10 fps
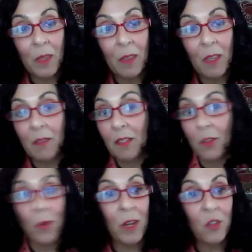they did a
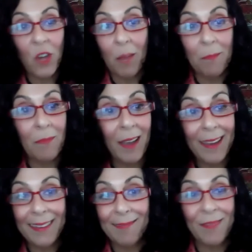great job.
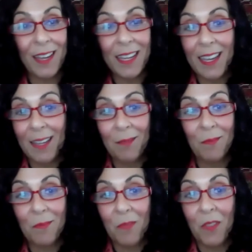I can't
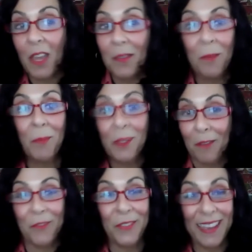thank them
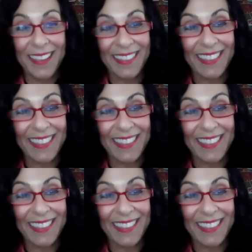enough for that.